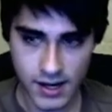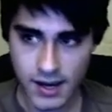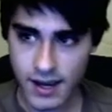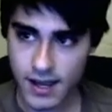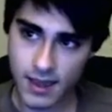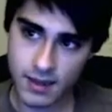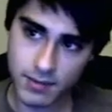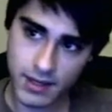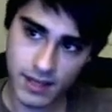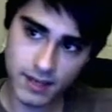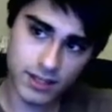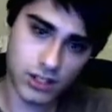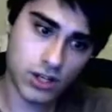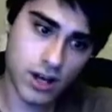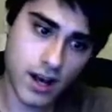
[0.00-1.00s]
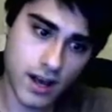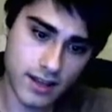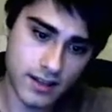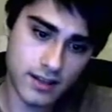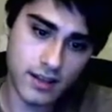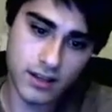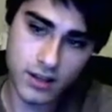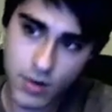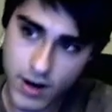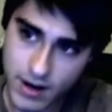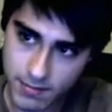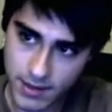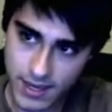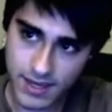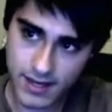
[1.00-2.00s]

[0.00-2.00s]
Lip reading: And then because I shot quite a bit,